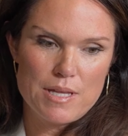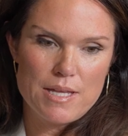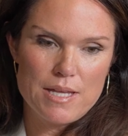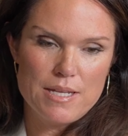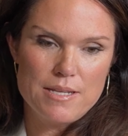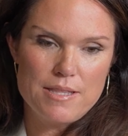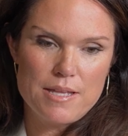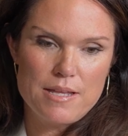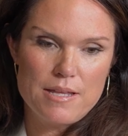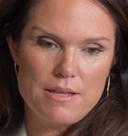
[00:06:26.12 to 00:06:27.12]
and
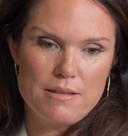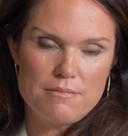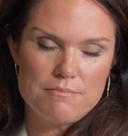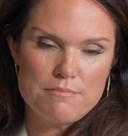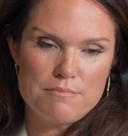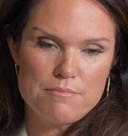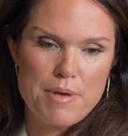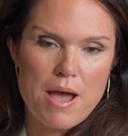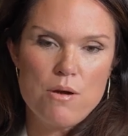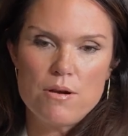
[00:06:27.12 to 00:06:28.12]
the
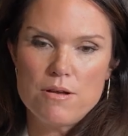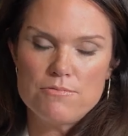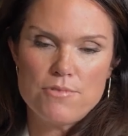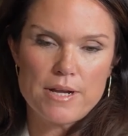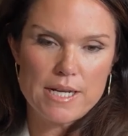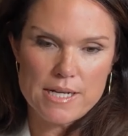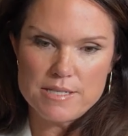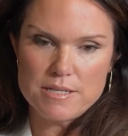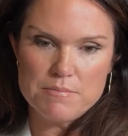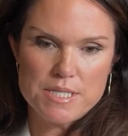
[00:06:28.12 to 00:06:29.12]
power of
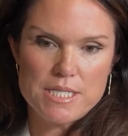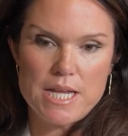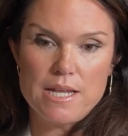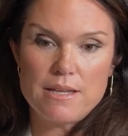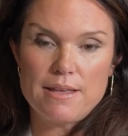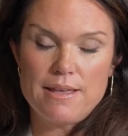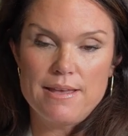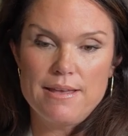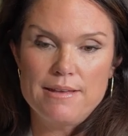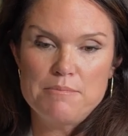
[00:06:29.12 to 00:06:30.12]
recognizing mistake
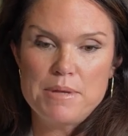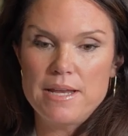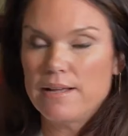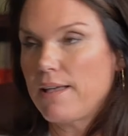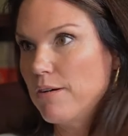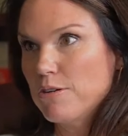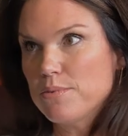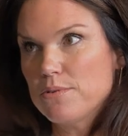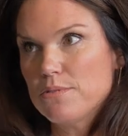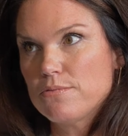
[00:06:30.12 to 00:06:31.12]
and being
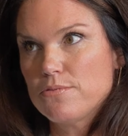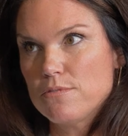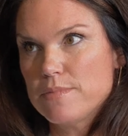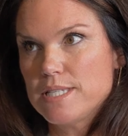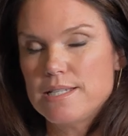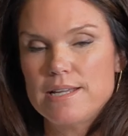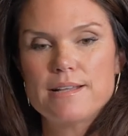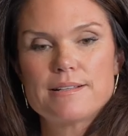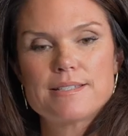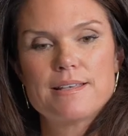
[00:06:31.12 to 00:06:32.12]
accountable for
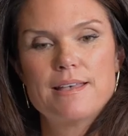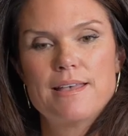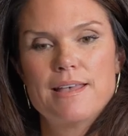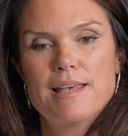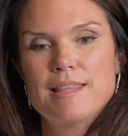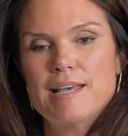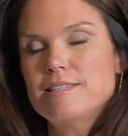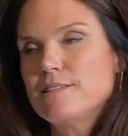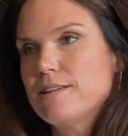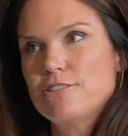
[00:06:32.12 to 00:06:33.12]
mistakes,
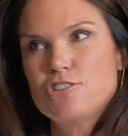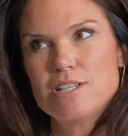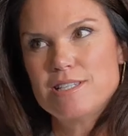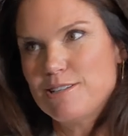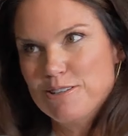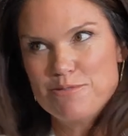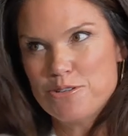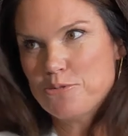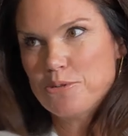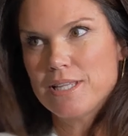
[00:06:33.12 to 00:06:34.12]
that's not just
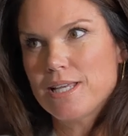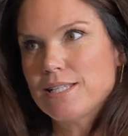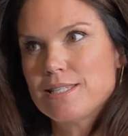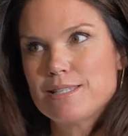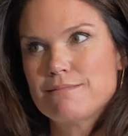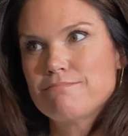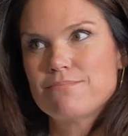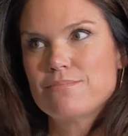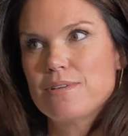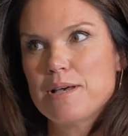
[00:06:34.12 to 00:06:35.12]
individually, that's
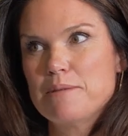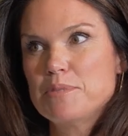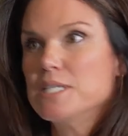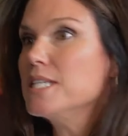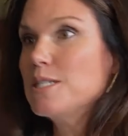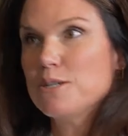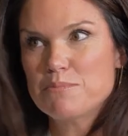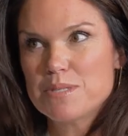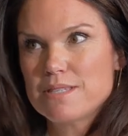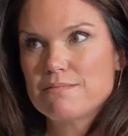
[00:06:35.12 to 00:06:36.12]

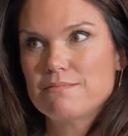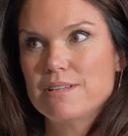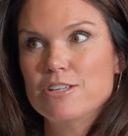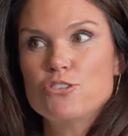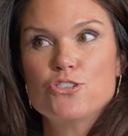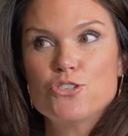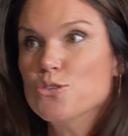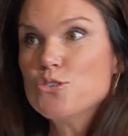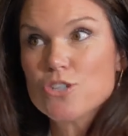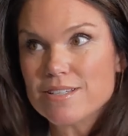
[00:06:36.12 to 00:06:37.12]
systems,
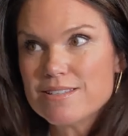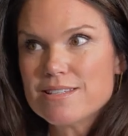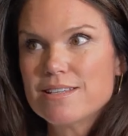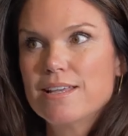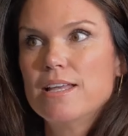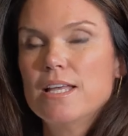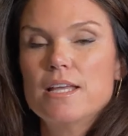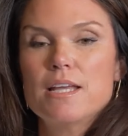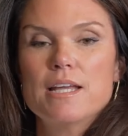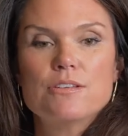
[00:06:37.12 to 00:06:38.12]
institutions.
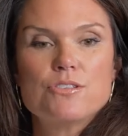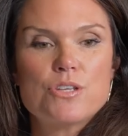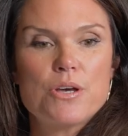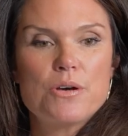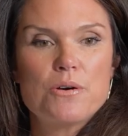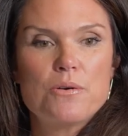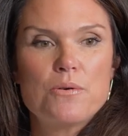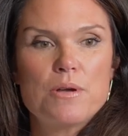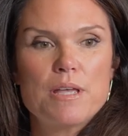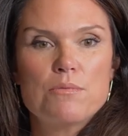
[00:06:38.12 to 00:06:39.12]
And
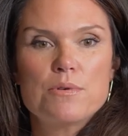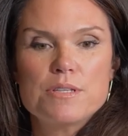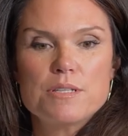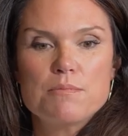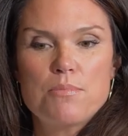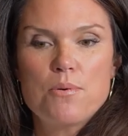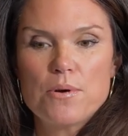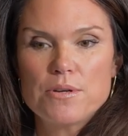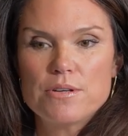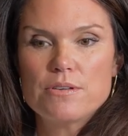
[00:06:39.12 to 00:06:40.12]
so it was
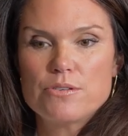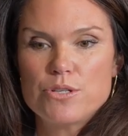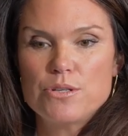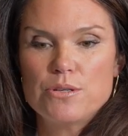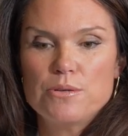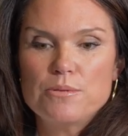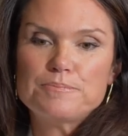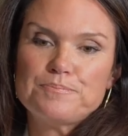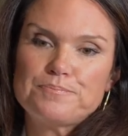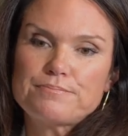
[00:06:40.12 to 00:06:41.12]
important to